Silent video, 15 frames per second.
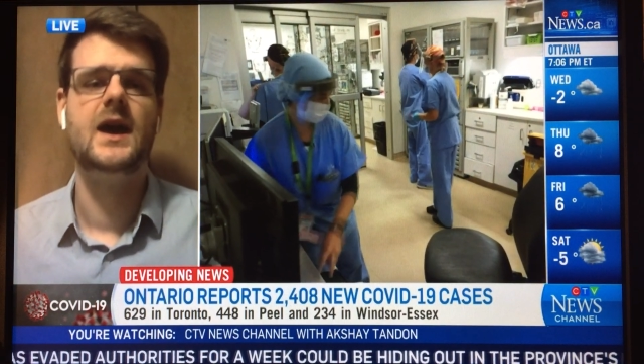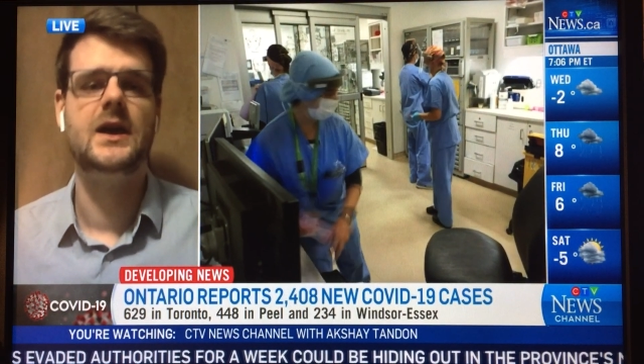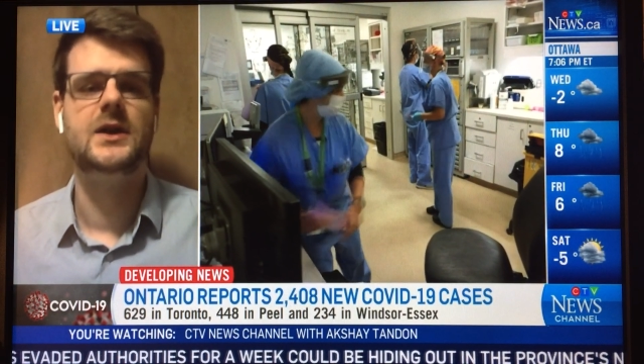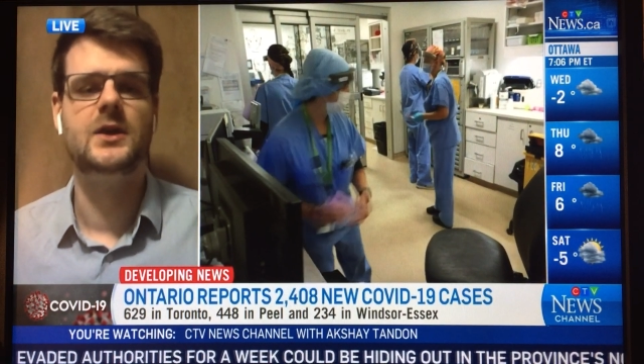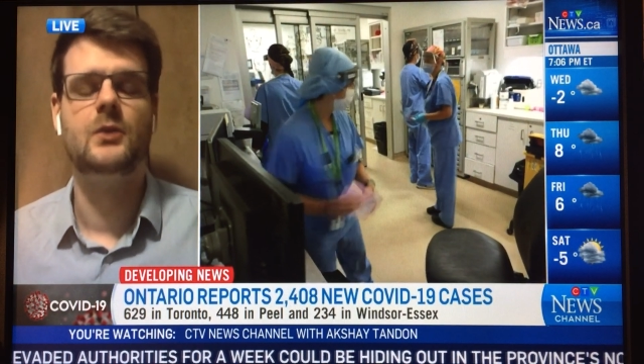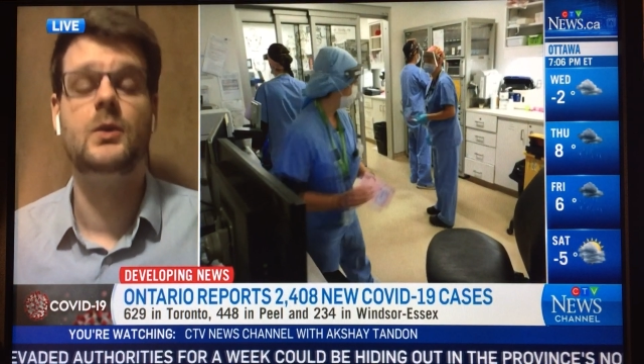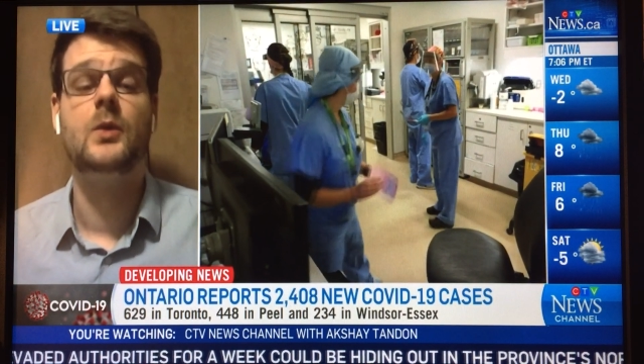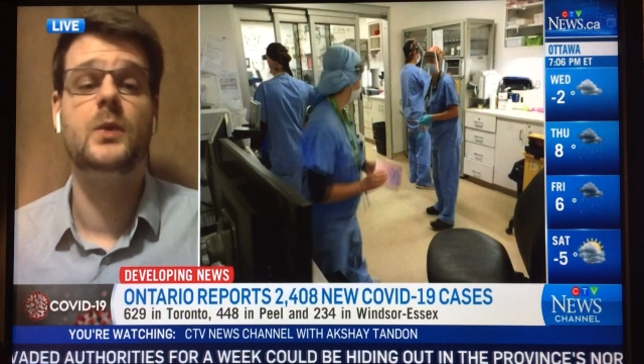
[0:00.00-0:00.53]

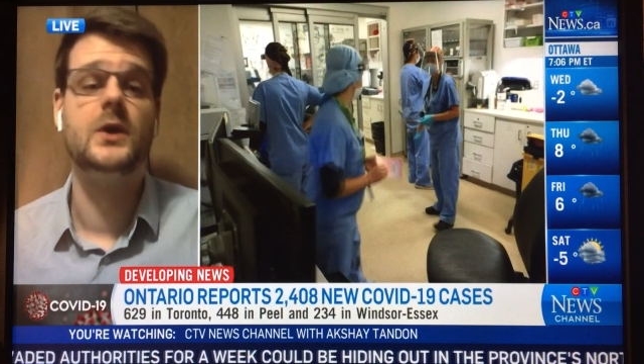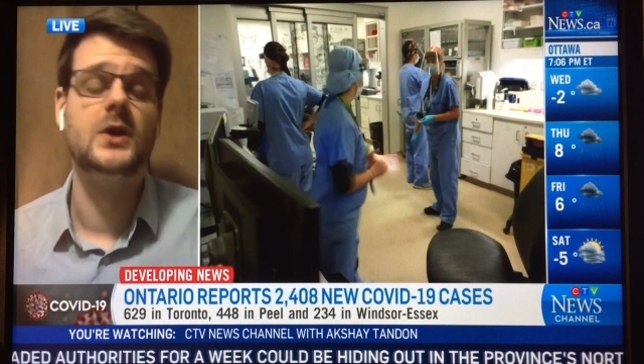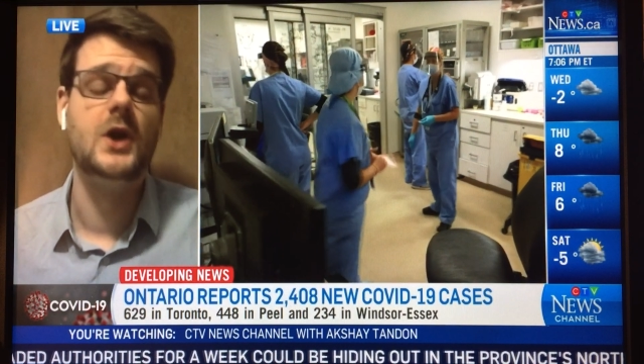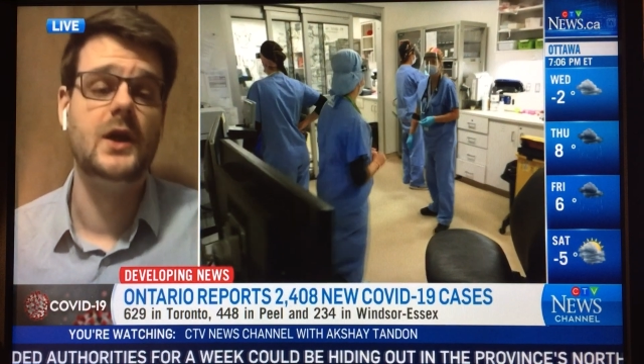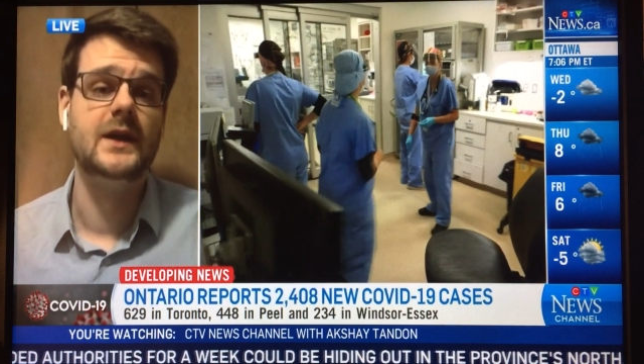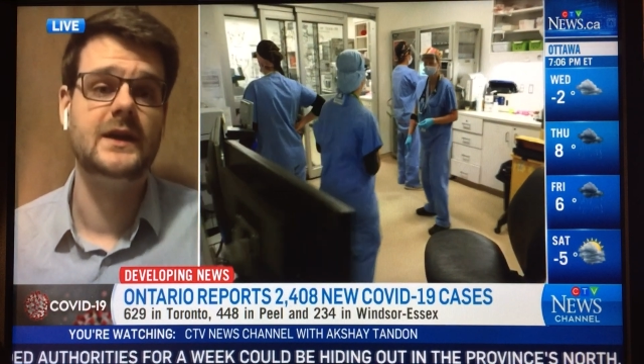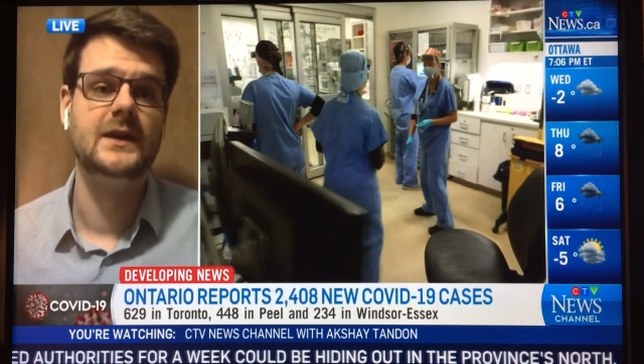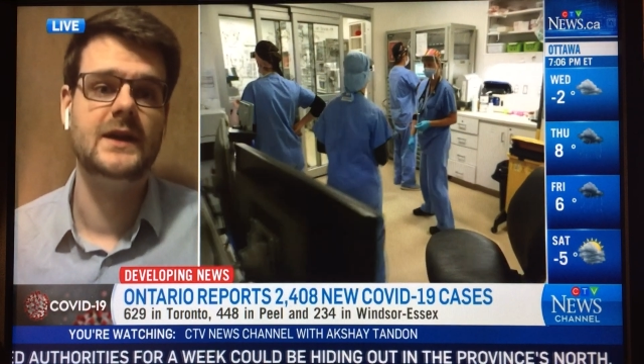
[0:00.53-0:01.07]
what we're
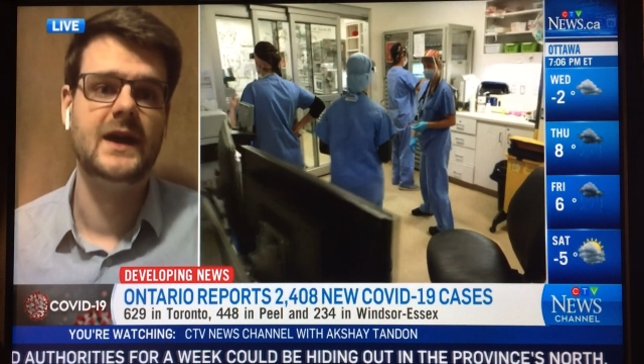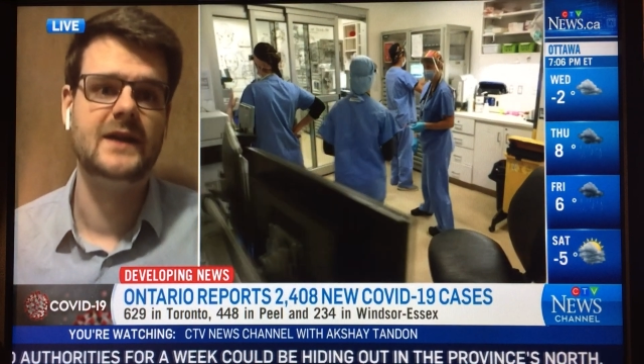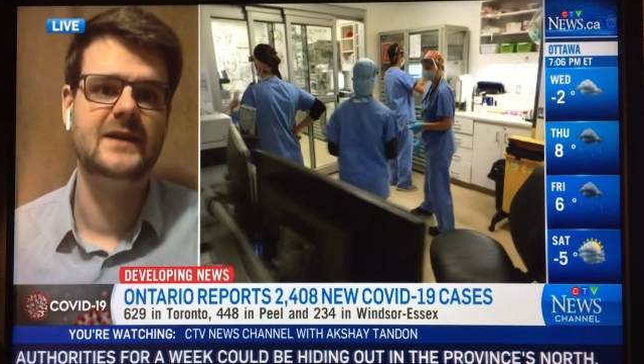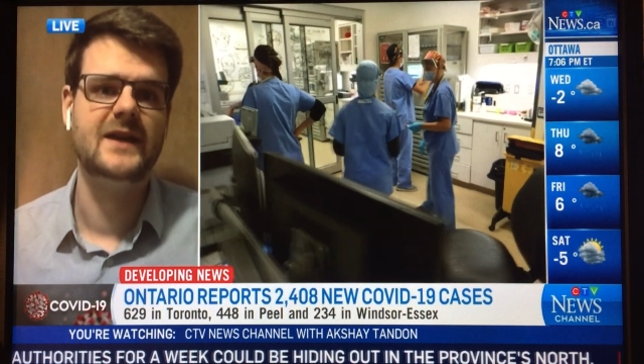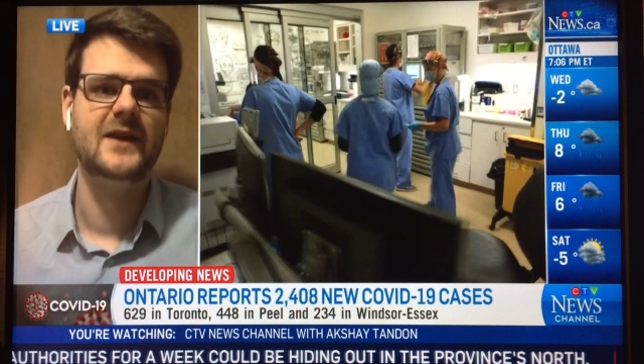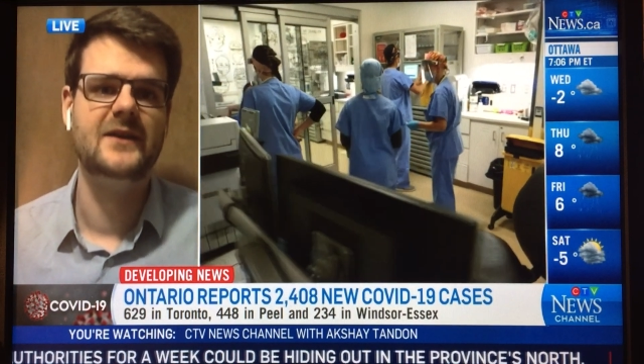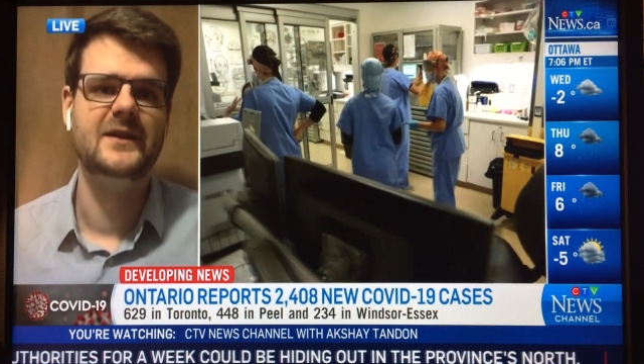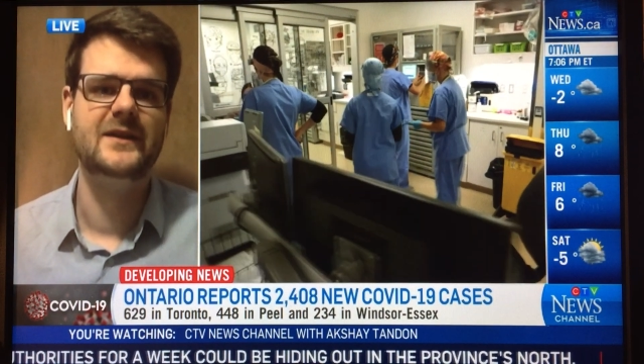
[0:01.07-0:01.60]
calling a
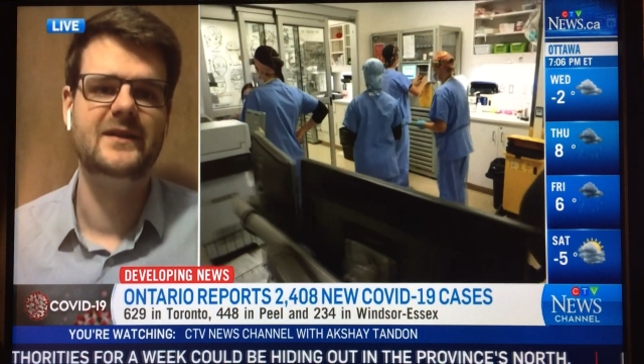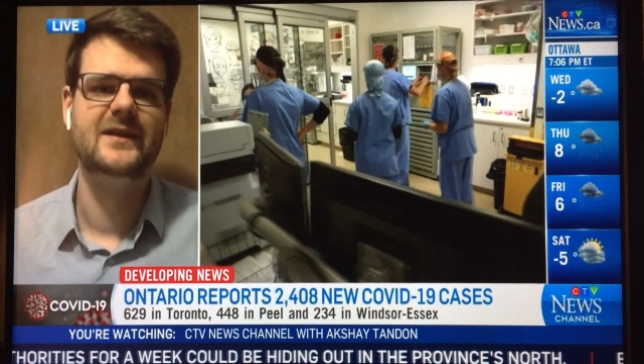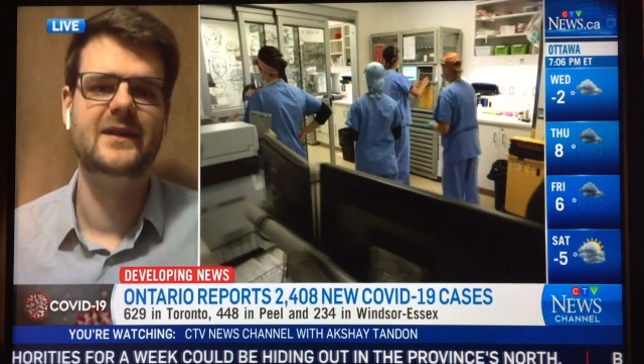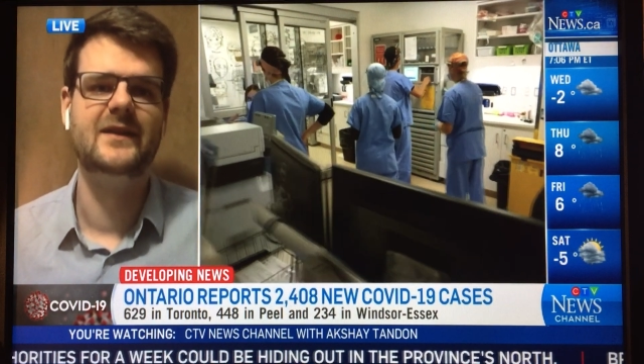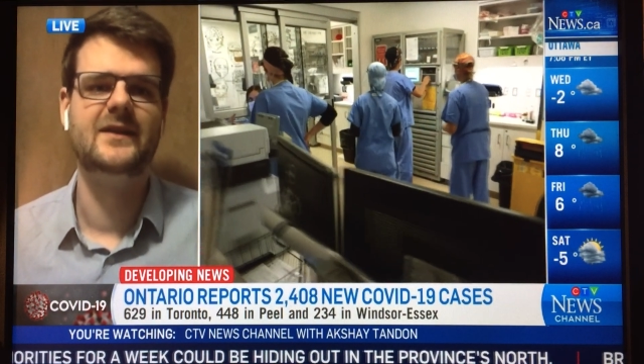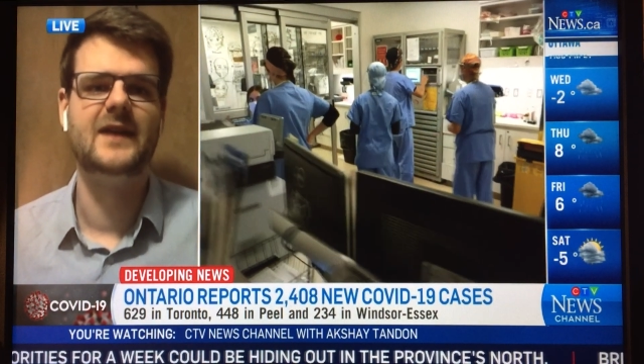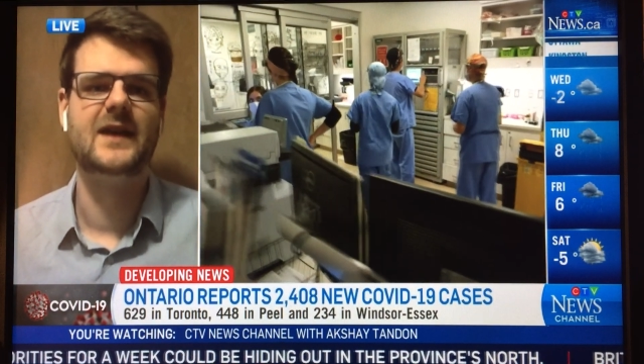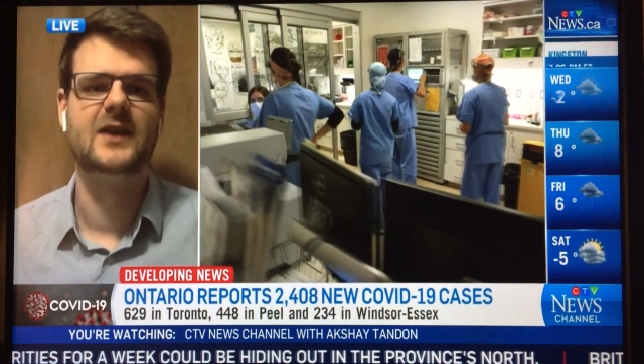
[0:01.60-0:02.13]
lockdown
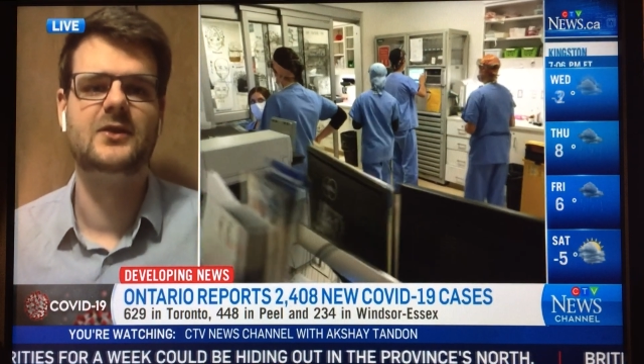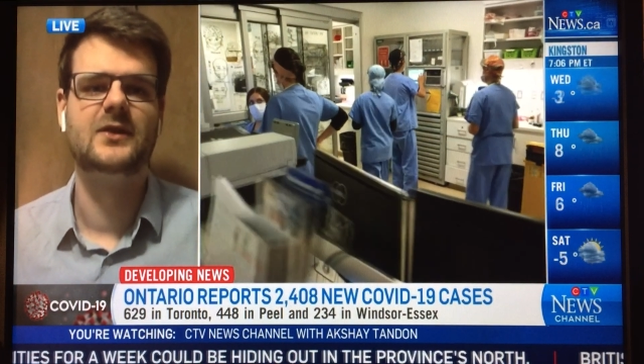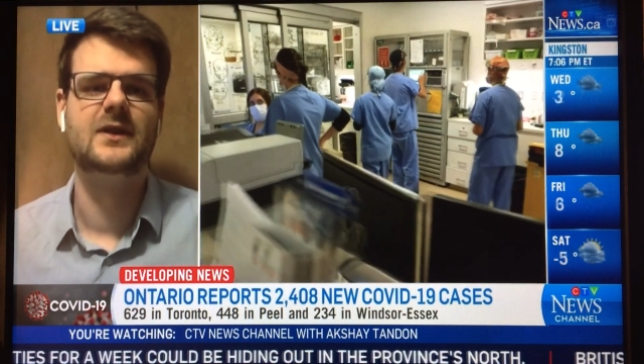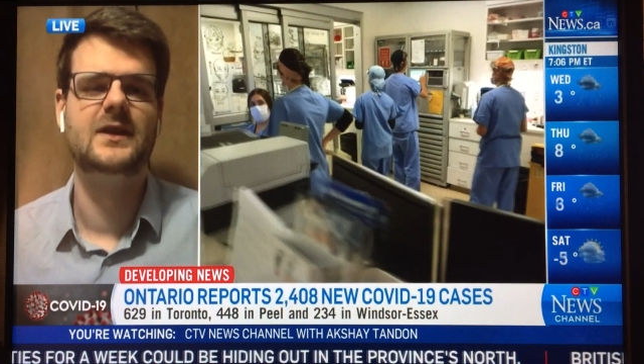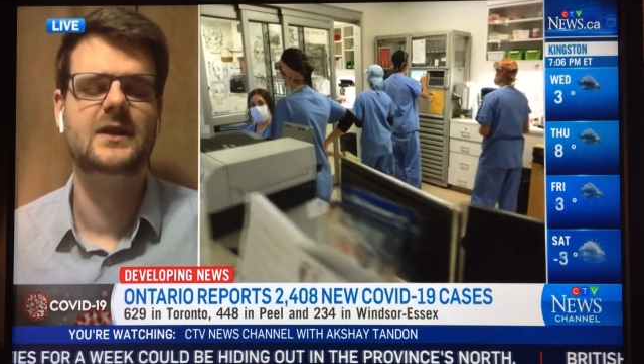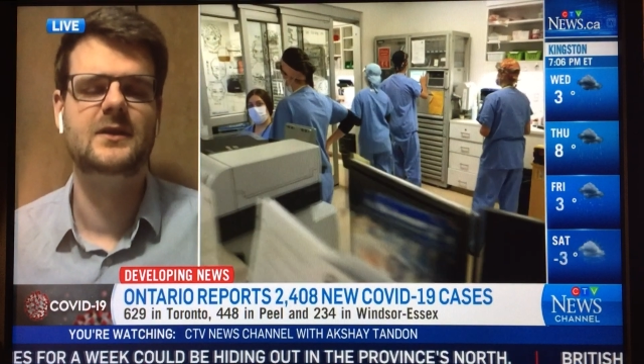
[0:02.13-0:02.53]
is actually